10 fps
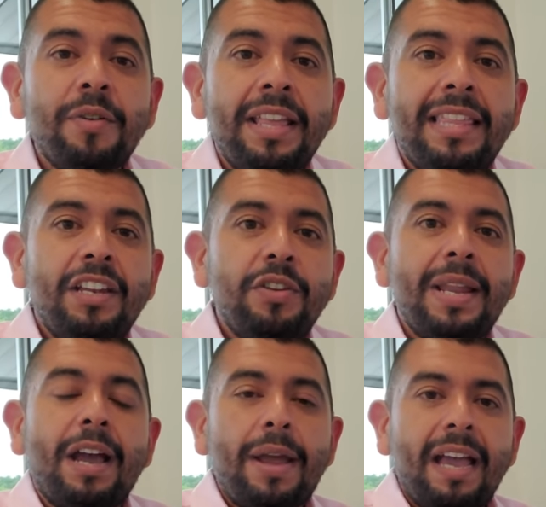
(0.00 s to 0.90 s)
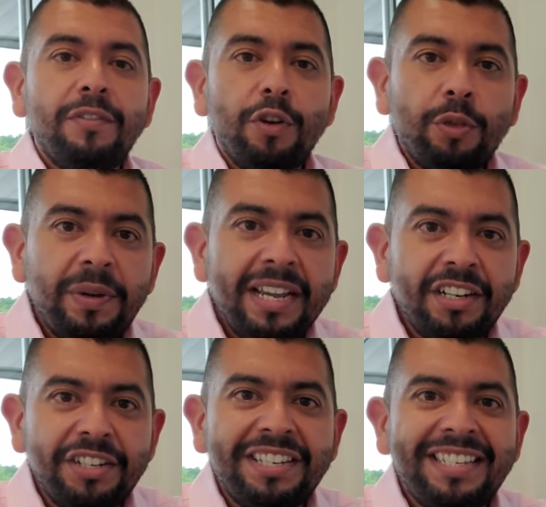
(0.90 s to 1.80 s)
And then you now have your
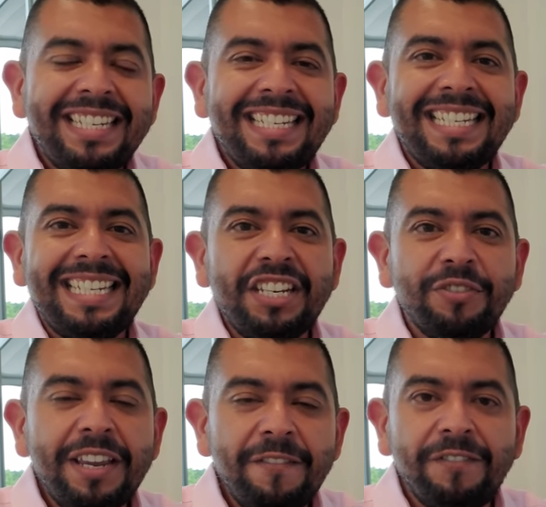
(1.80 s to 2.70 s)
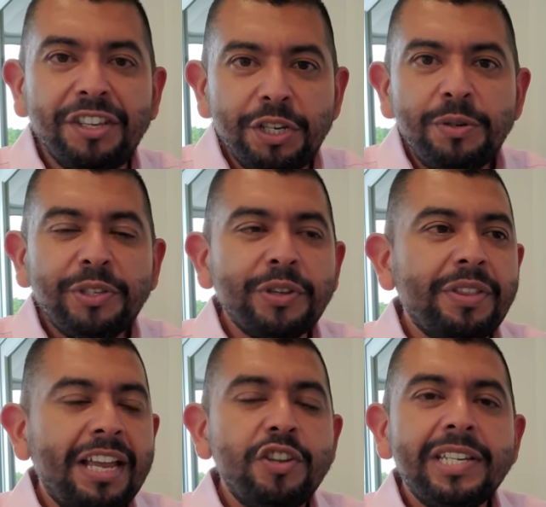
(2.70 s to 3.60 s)
360-degree view so
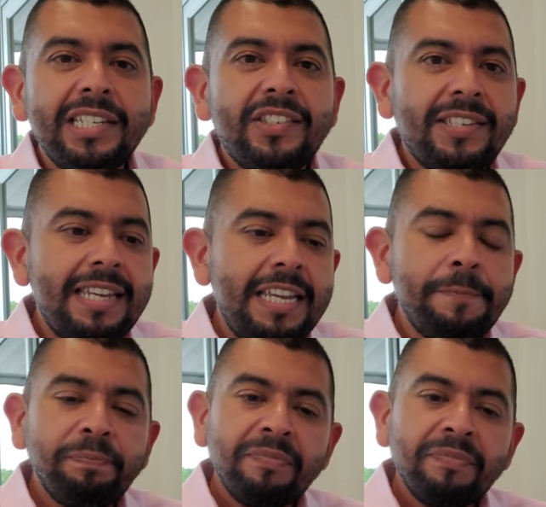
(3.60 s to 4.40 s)
that you can see,